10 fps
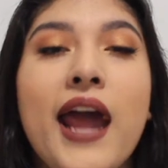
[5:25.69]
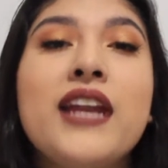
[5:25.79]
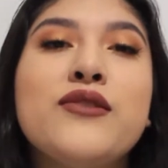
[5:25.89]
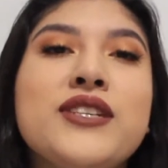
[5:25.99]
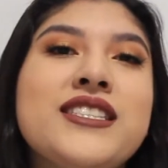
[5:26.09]

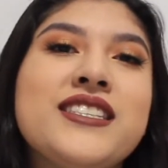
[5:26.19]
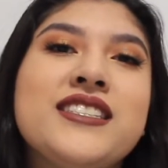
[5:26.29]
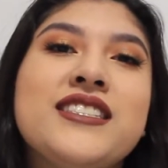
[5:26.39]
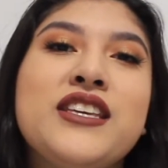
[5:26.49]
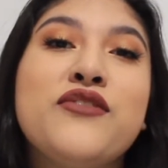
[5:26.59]
Anyways, this
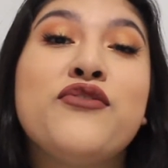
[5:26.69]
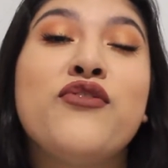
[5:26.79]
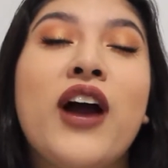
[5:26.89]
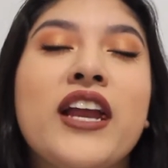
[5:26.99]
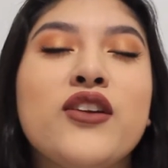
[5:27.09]
is the
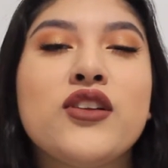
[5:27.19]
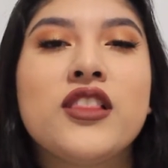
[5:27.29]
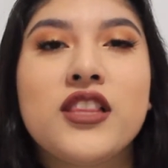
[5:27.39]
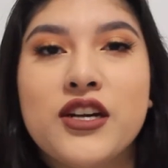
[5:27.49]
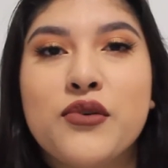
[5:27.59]
final
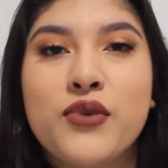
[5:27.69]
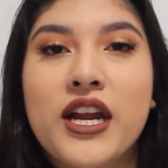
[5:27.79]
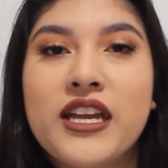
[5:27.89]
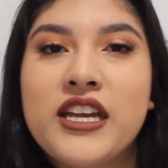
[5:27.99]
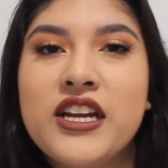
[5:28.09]
look
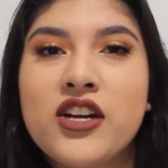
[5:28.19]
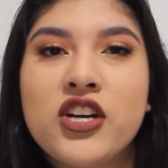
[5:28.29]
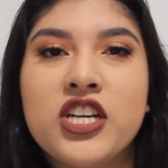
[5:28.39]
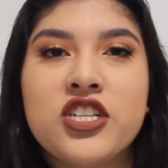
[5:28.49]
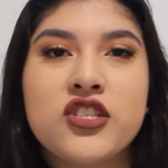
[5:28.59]
right here.
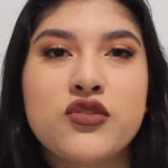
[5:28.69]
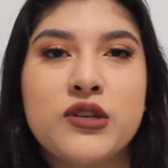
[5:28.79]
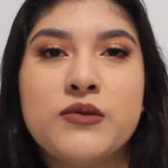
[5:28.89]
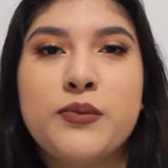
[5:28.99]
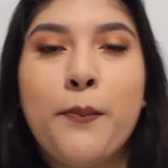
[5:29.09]
It just
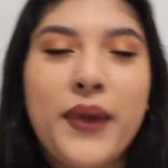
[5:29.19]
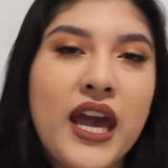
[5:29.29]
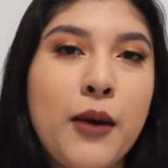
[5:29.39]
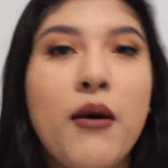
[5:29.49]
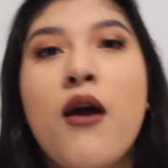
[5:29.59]
screams
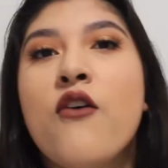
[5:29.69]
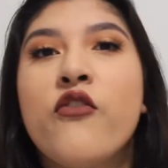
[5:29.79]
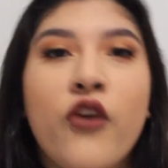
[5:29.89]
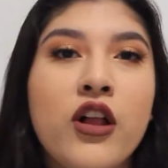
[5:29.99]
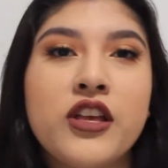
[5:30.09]
bam,
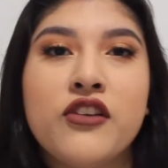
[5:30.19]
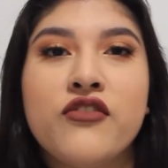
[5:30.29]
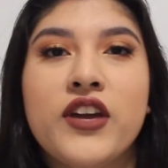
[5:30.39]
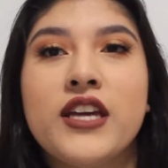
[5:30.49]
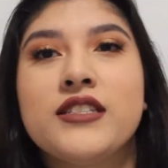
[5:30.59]
fall in your
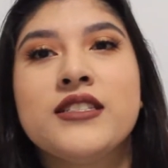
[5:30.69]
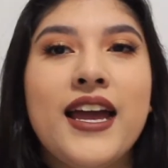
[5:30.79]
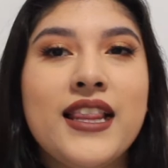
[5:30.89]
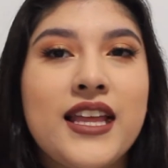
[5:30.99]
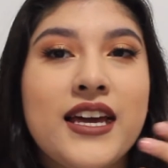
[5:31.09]
face,
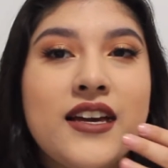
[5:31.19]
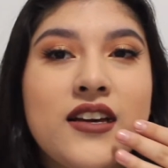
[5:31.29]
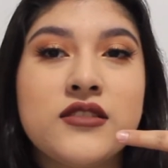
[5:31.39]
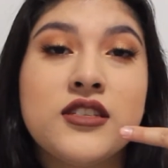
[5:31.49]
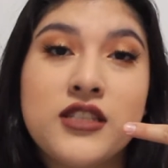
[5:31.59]
and like
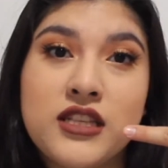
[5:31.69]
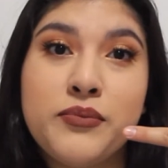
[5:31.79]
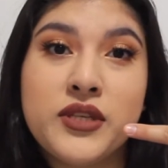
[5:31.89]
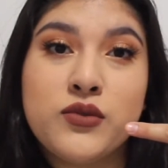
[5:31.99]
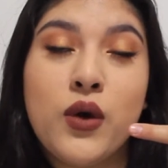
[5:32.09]
this
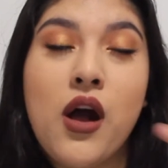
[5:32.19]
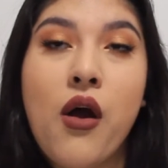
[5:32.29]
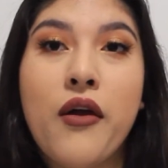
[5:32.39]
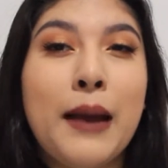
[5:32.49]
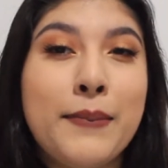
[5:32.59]
lip as
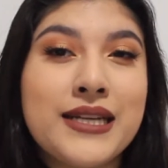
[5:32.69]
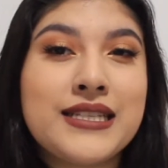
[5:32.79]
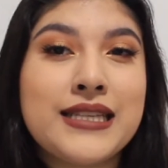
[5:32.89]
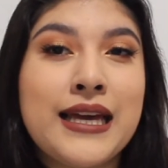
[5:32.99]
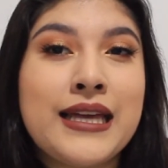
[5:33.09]
well. I
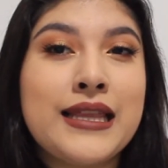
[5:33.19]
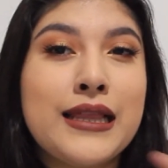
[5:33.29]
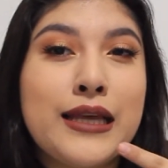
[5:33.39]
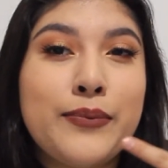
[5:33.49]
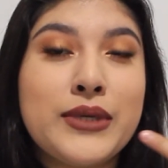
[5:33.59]
must say the
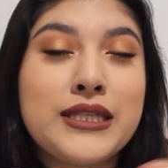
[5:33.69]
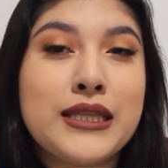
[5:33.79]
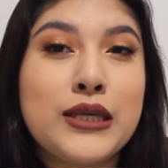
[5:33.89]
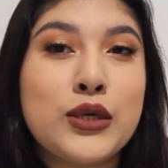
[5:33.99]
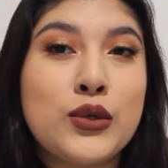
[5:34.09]
lip is a
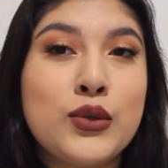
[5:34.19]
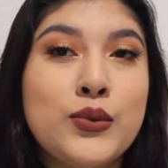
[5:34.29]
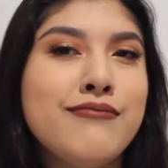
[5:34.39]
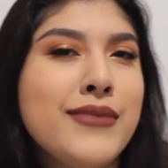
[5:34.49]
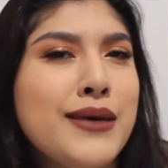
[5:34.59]
little
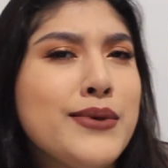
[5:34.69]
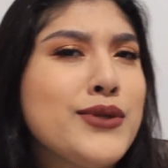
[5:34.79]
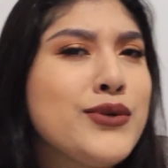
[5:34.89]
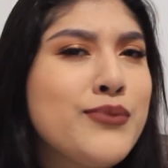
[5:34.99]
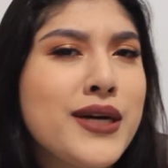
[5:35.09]
maybe
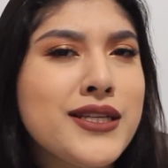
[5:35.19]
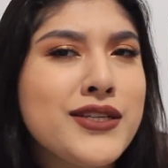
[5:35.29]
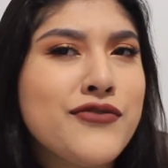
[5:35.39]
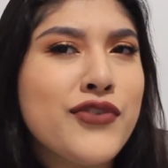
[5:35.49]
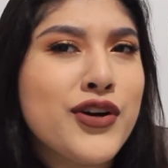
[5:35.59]
too
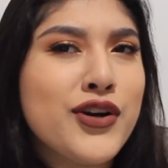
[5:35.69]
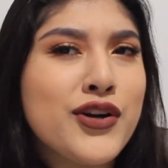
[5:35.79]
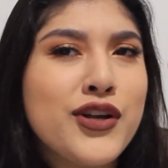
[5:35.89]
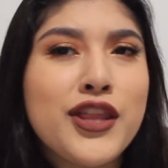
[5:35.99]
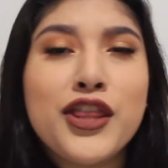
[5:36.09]
much
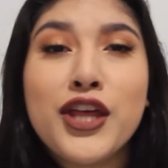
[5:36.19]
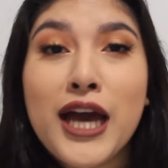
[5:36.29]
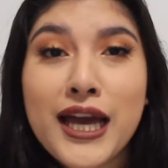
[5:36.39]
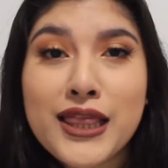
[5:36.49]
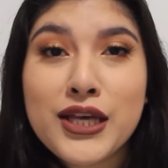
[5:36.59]
for
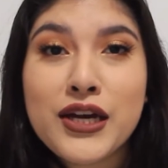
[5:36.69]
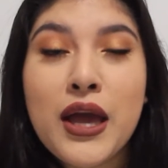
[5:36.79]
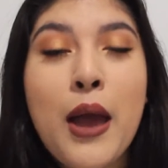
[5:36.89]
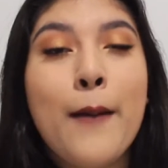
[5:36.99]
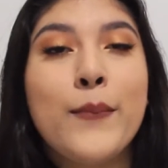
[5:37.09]
the eye look,
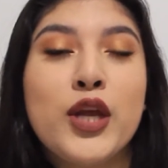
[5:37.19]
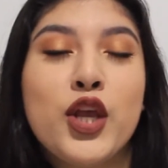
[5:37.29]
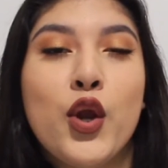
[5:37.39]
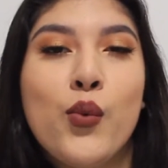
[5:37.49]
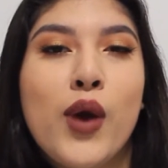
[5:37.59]
but
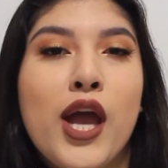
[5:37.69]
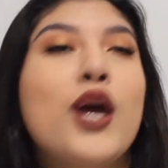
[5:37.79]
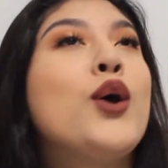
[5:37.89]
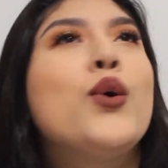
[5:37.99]
you know what?